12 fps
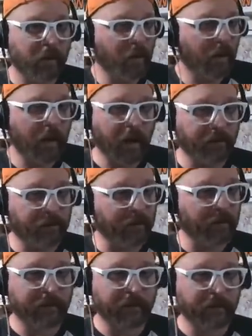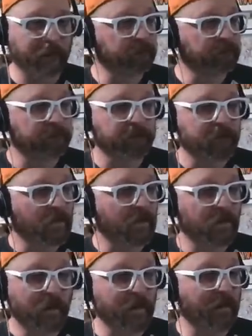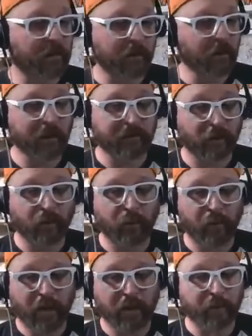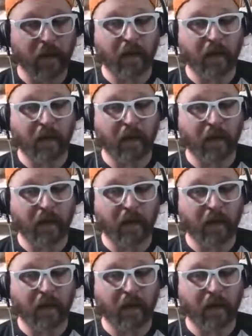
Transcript: I, I, think that you get you get Tillman back.